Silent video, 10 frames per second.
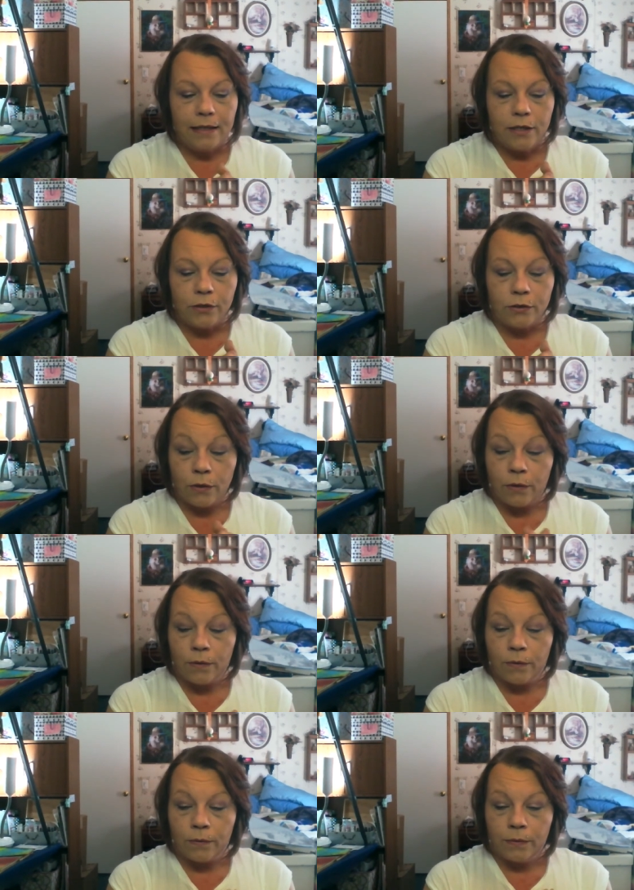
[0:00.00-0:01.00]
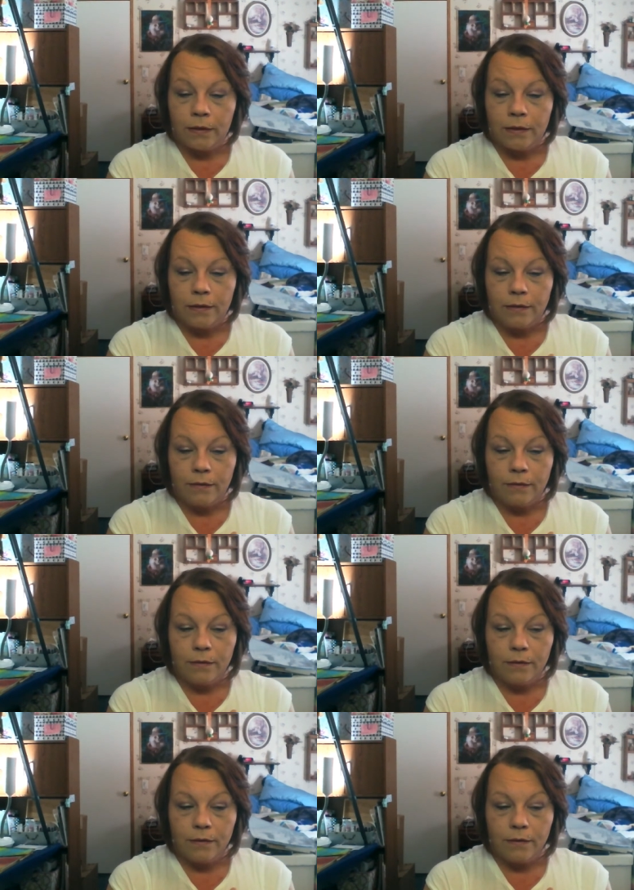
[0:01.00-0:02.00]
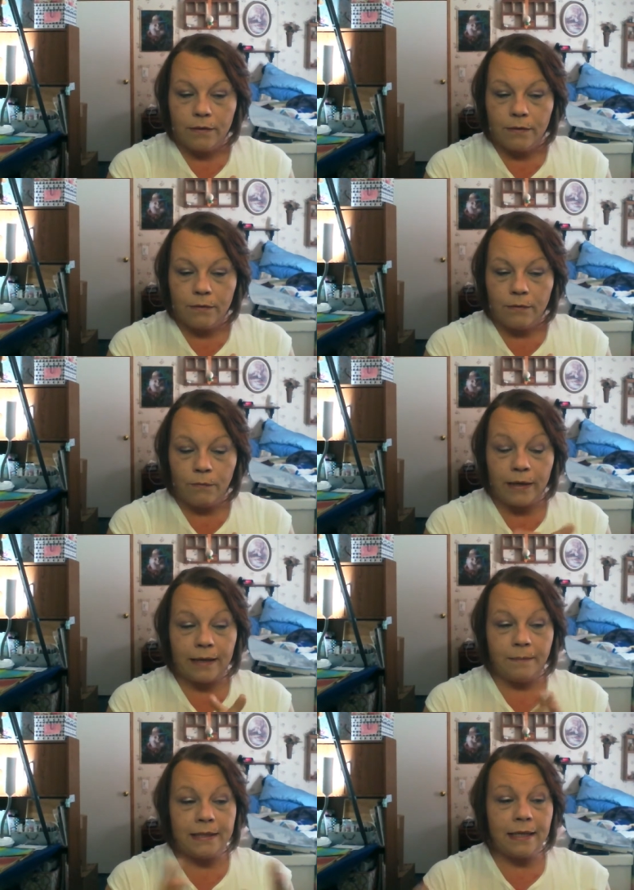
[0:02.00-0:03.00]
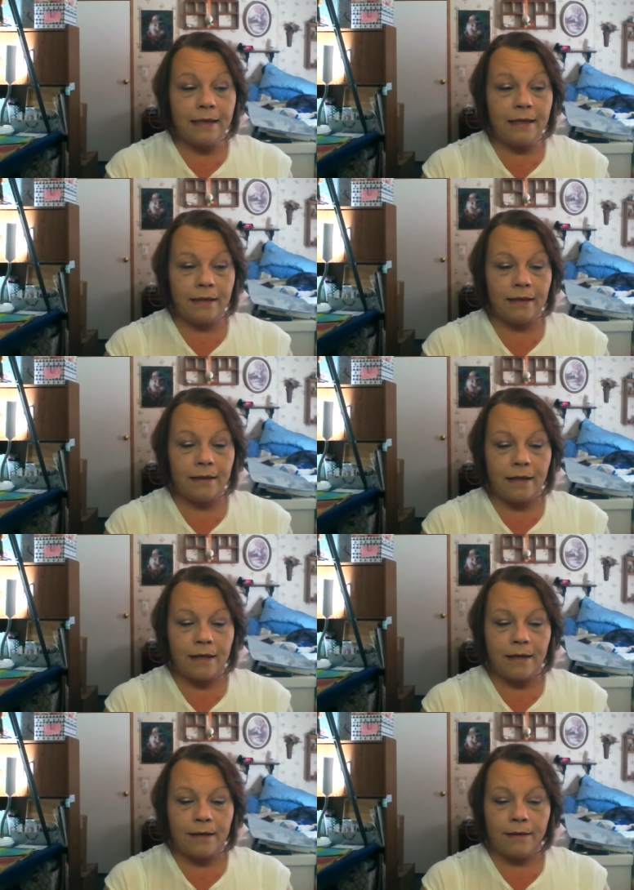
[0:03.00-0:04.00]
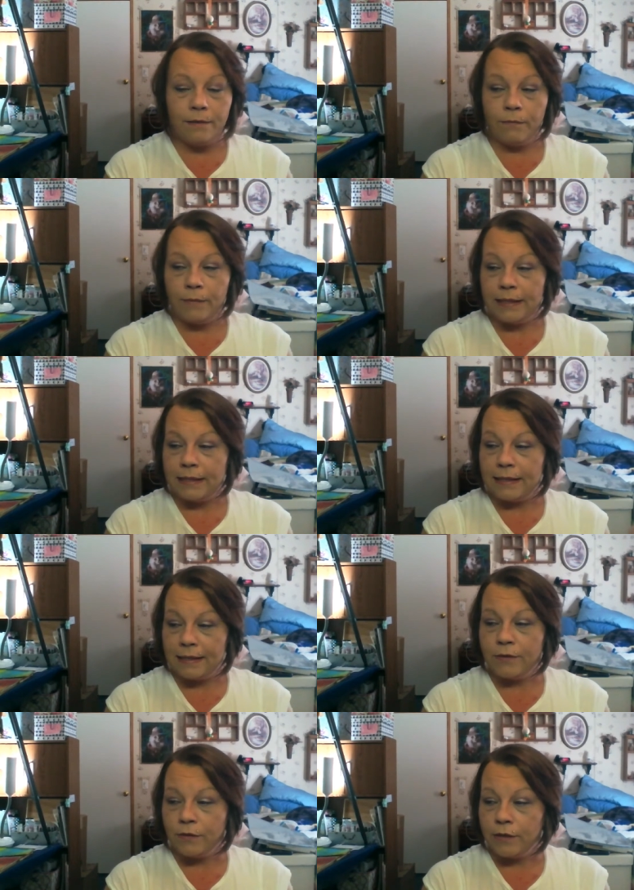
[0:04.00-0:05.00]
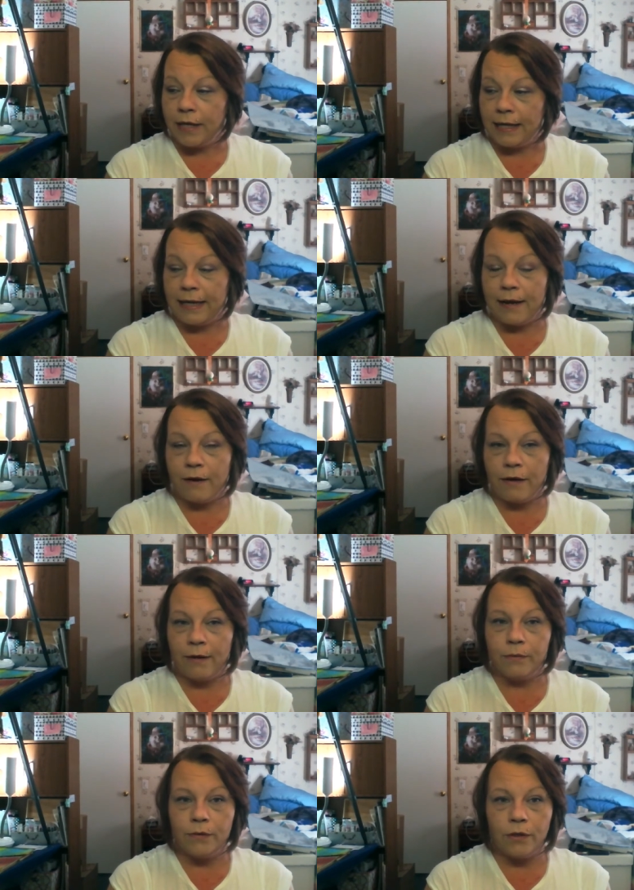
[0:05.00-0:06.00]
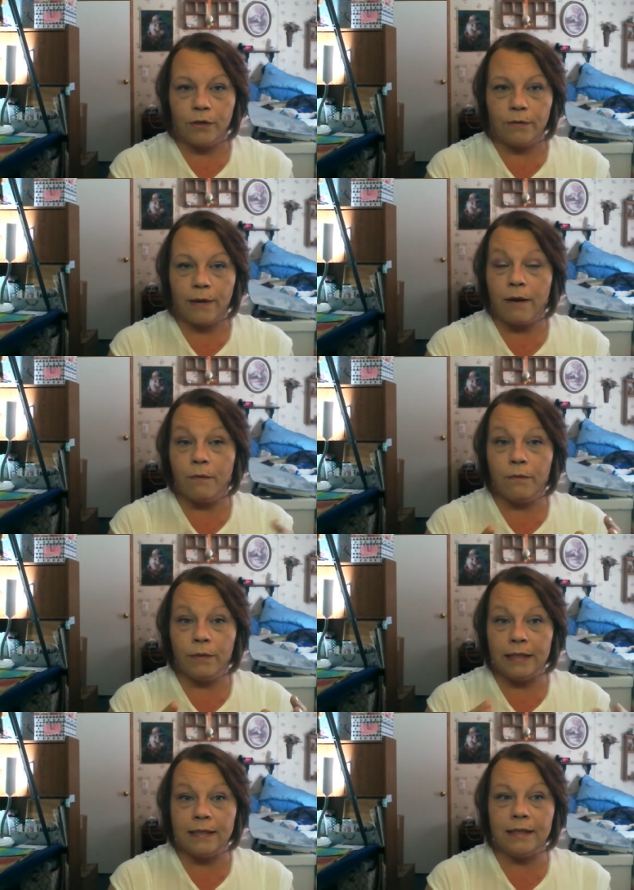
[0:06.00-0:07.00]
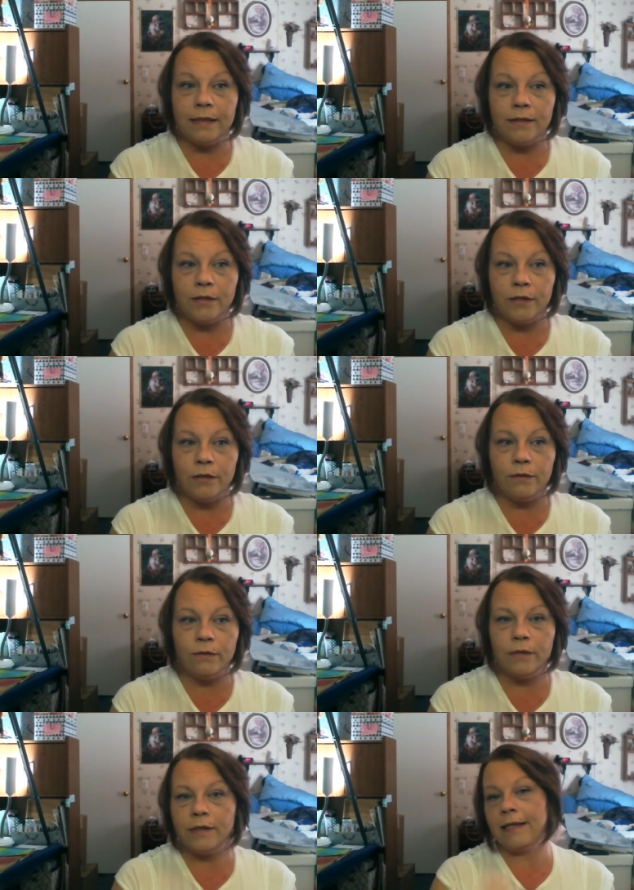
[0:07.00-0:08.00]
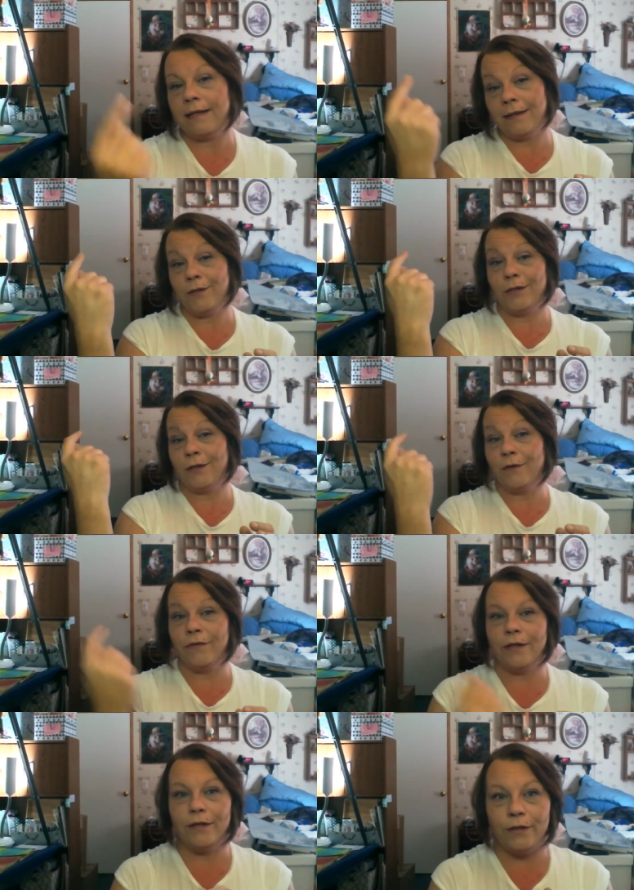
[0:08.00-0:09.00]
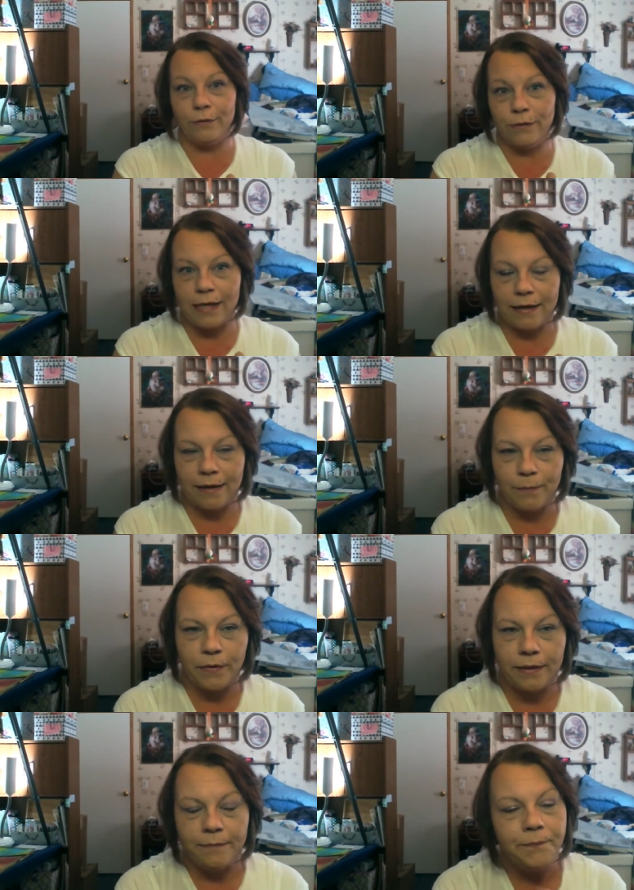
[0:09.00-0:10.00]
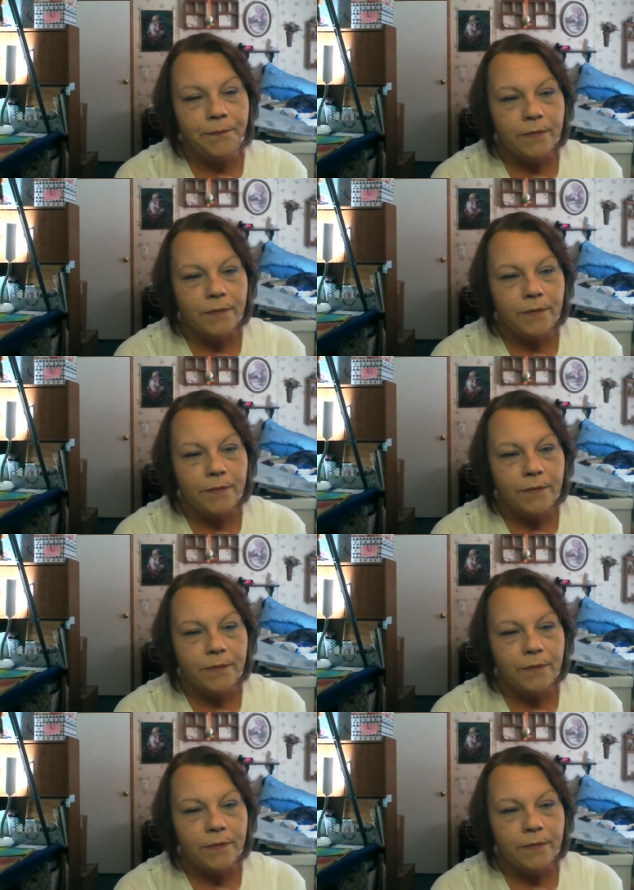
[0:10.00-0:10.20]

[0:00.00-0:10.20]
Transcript: So when I'm done uh, with the stencil cutting out, I will show you how easy it is to use because I can actually go over there and use that camera then.